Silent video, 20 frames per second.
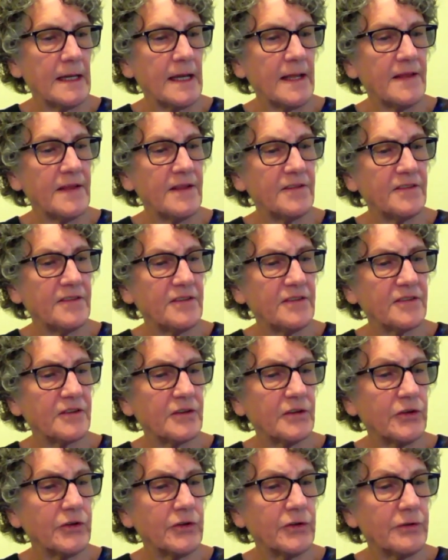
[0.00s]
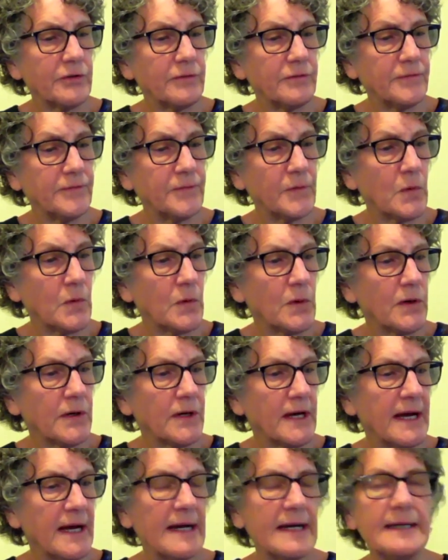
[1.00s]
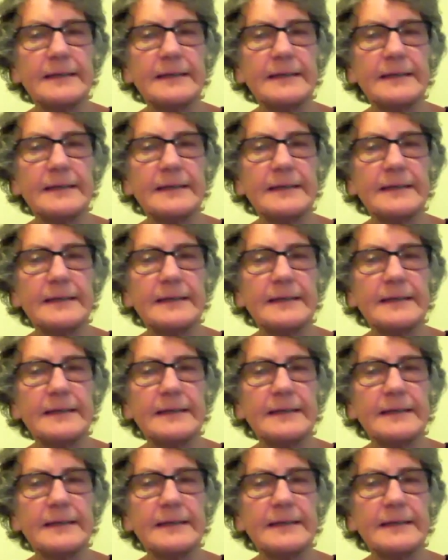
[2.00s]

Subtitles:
And this is good for,